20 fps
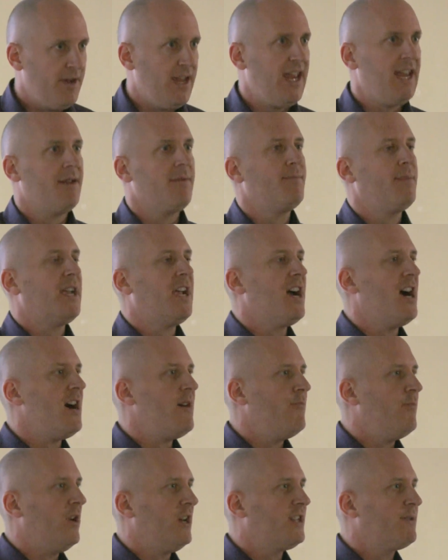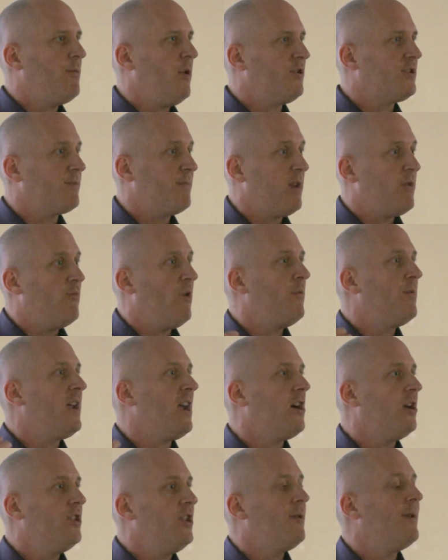it become what it's supposed to be and what we
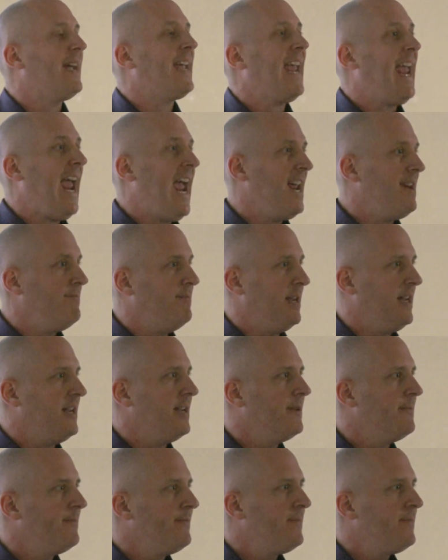all know it can be.